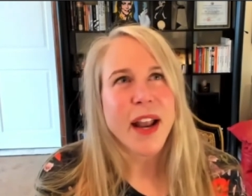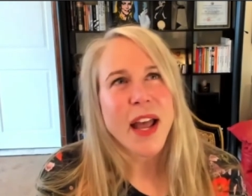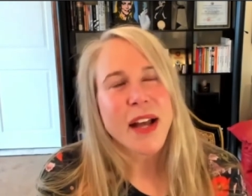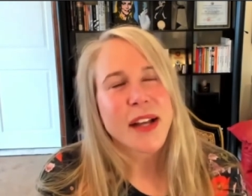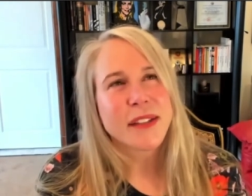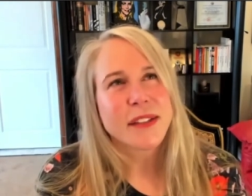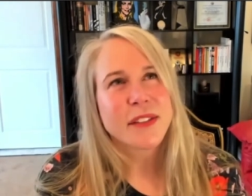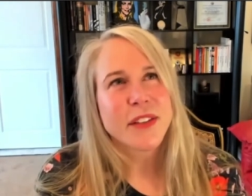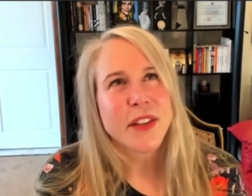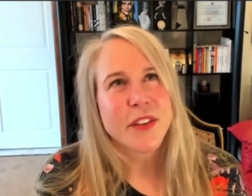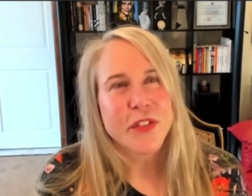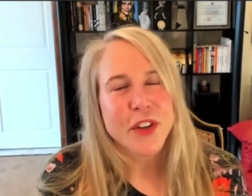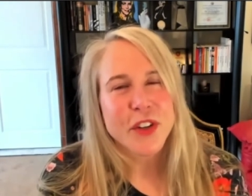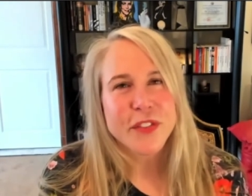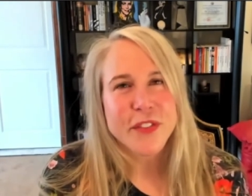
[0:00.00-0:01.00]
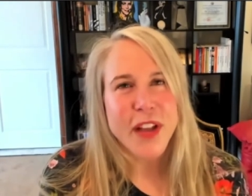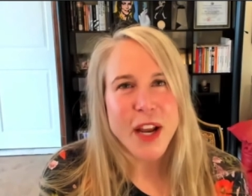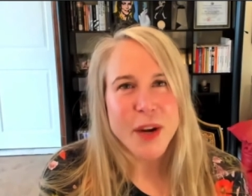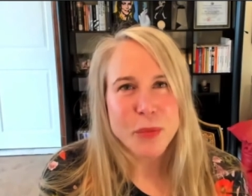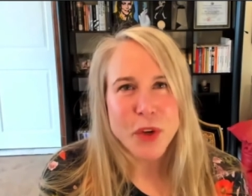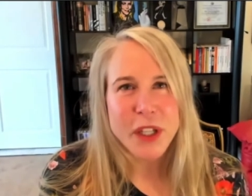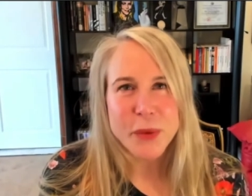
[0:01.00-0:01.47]
And the first
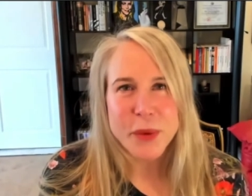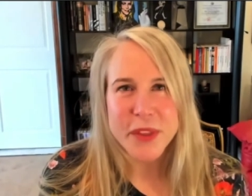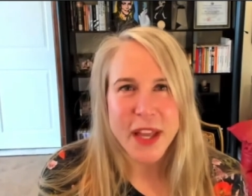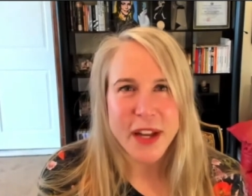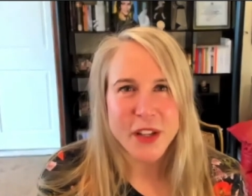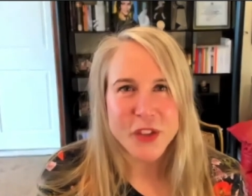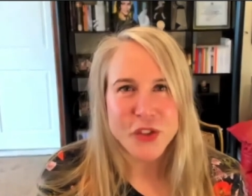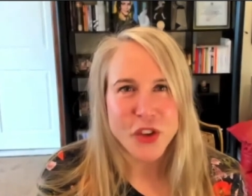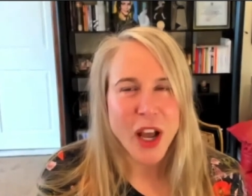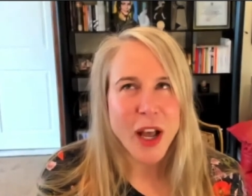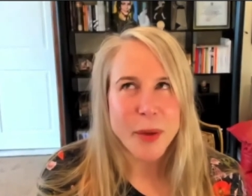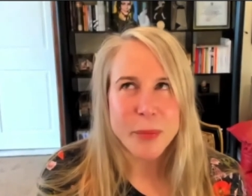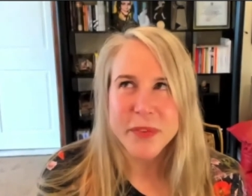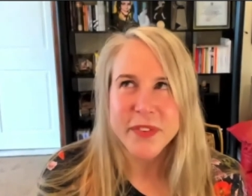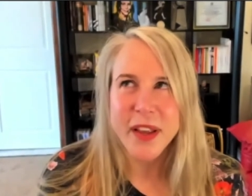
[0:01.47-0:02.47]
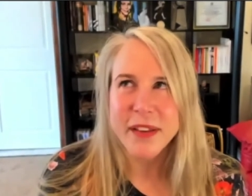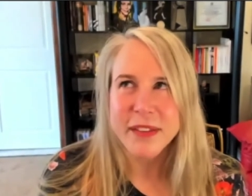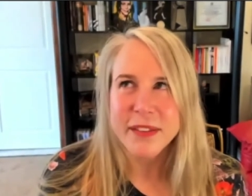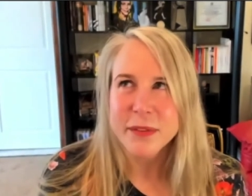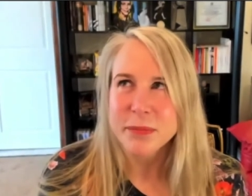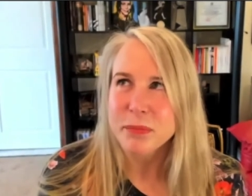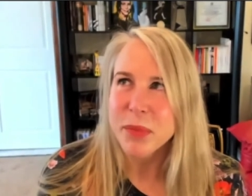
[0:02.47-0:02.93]
time really without a job
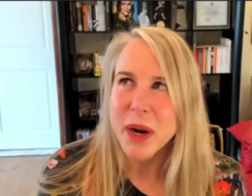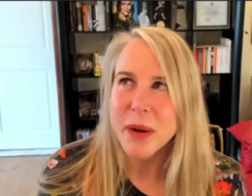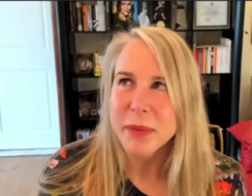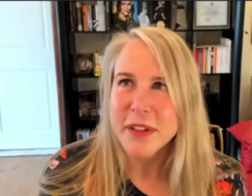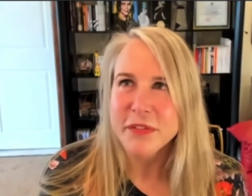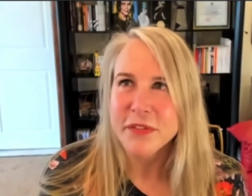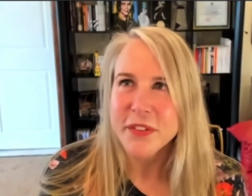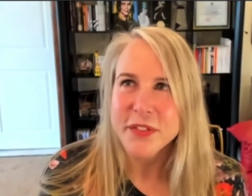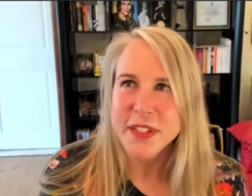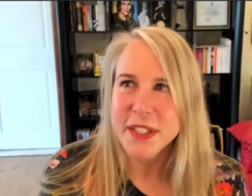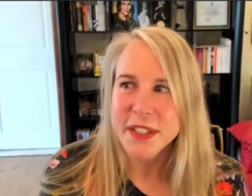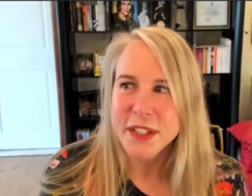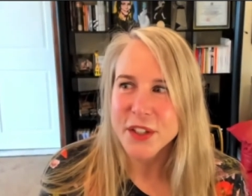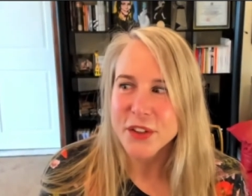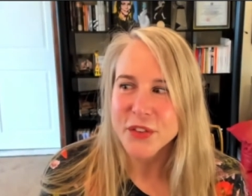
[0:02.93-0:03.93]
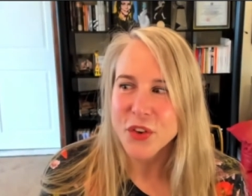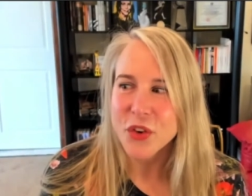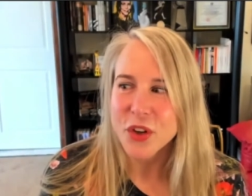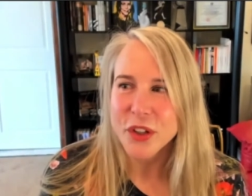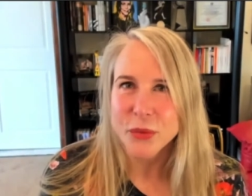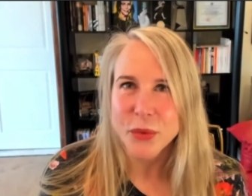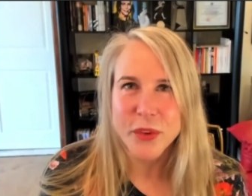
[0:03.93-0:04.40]
since probably 15 years
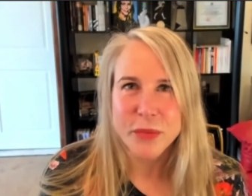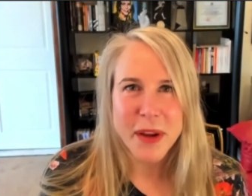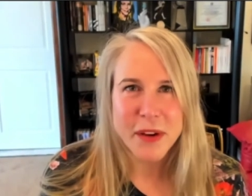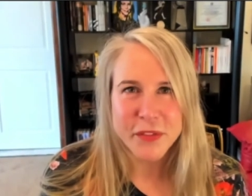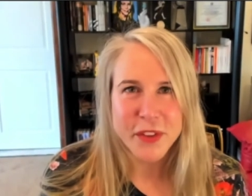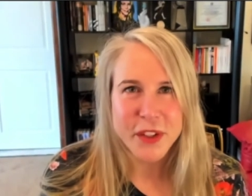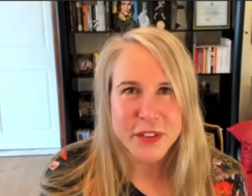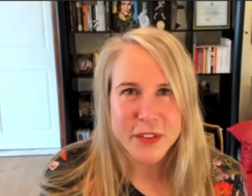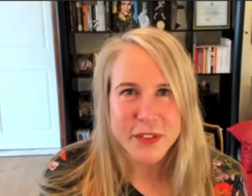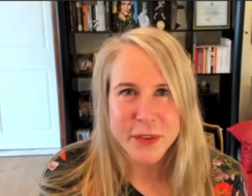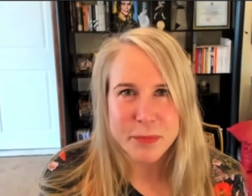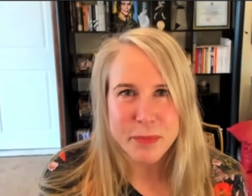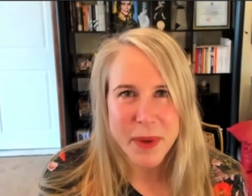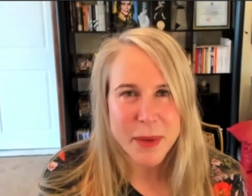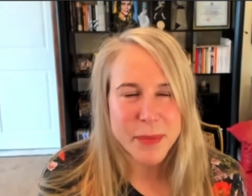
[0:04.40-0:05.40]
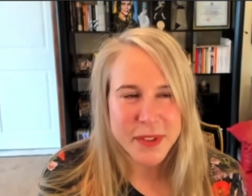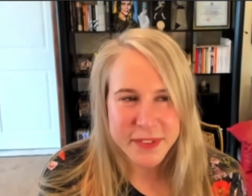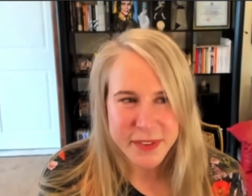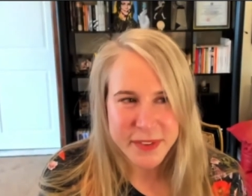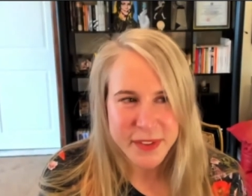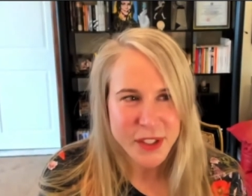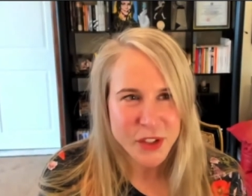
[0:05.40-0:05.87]
old with my first
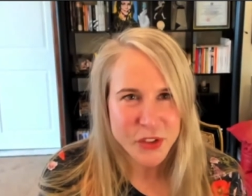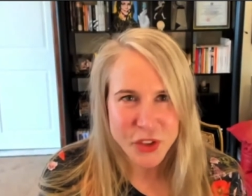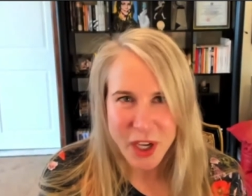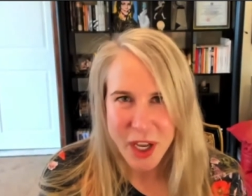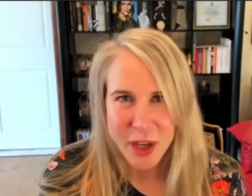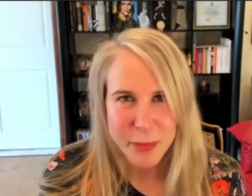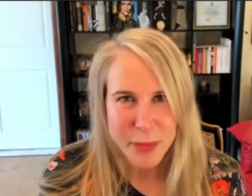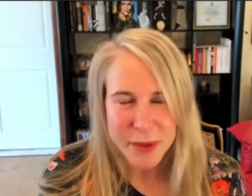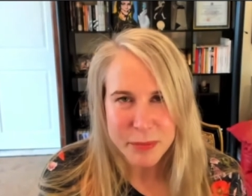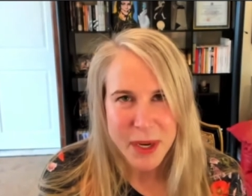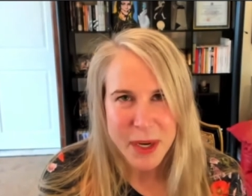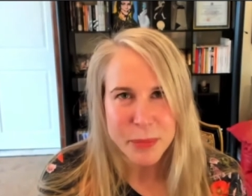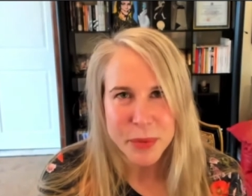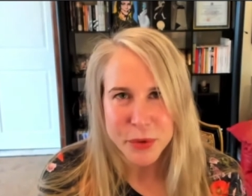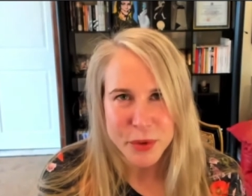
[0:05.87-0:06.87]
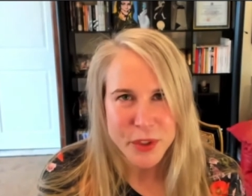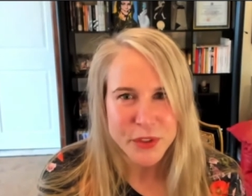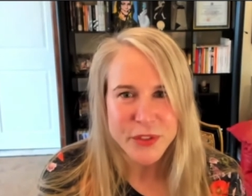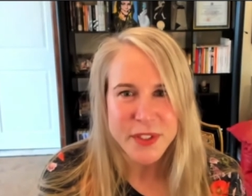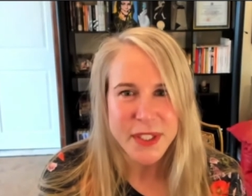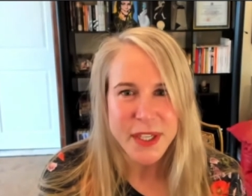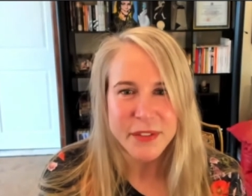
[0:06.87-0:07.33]
babysitting job and paper
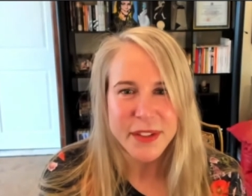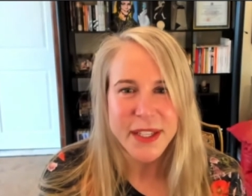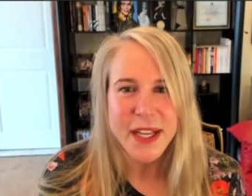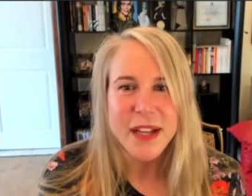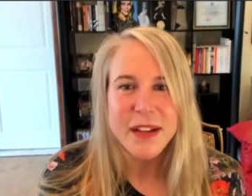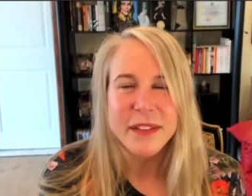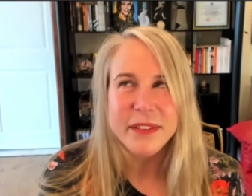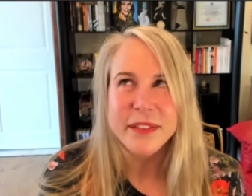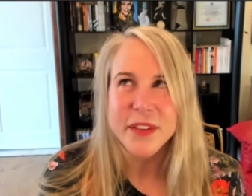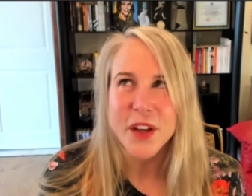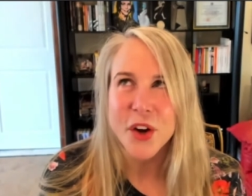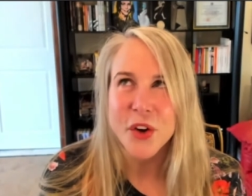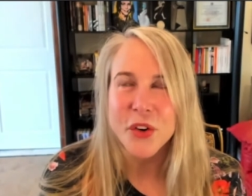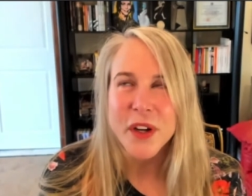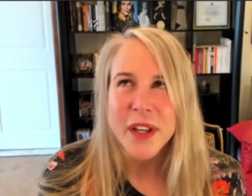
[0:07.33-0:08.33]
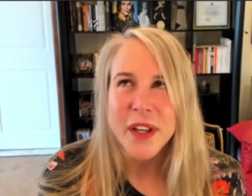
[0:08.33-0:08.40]
route and everything else. So